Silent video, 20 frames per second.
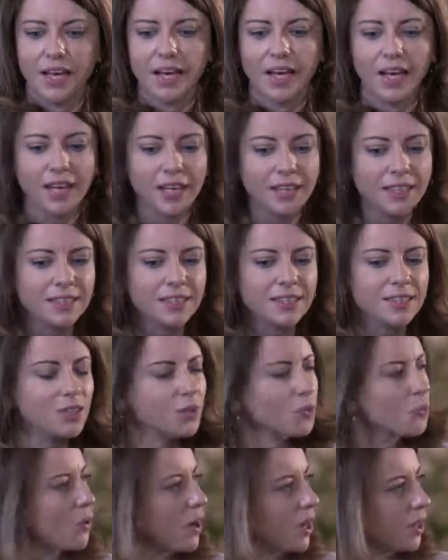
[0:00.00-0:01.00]
And
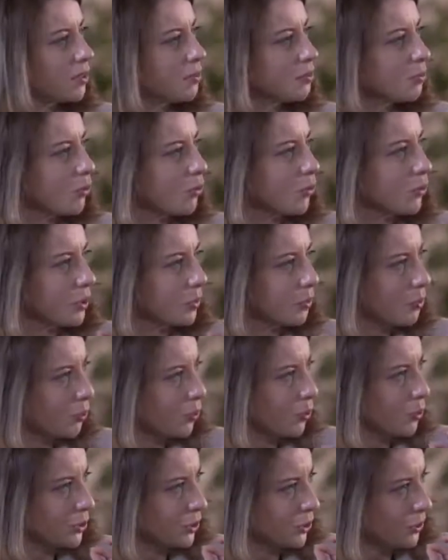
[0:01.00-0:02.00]
one more
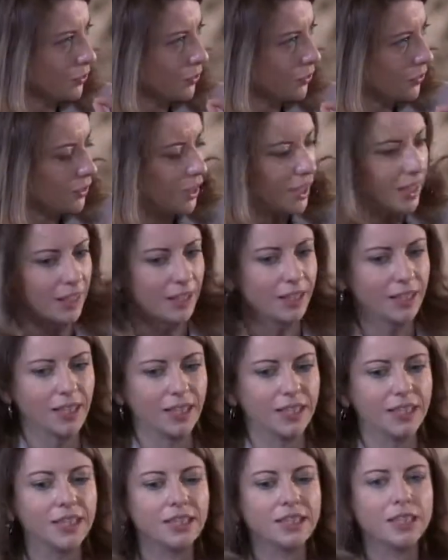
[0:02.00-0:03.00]
important thing,
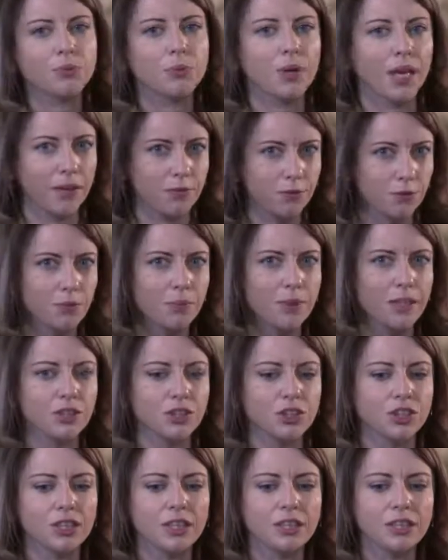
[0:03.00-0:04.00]
I think that we have to
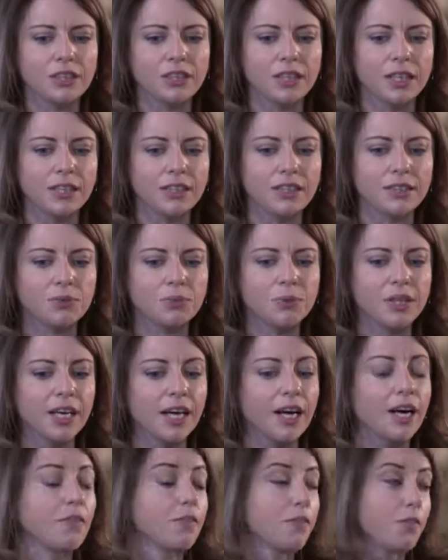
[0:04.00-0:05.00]
mention that we
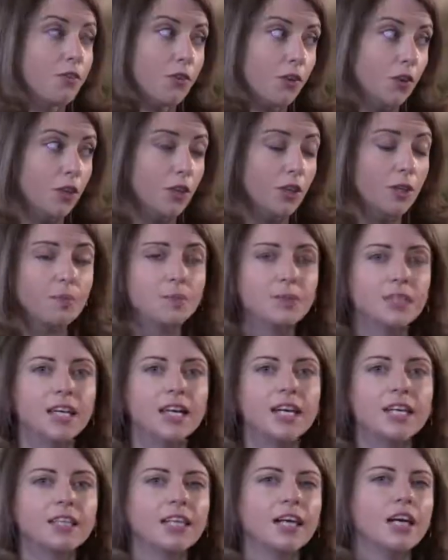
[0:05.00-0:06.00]
have verbs.
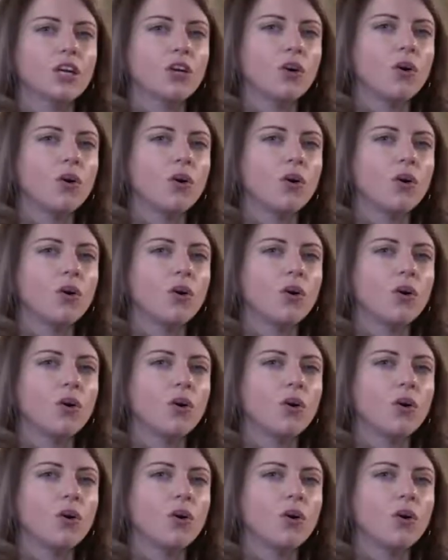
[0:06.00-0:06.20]
They are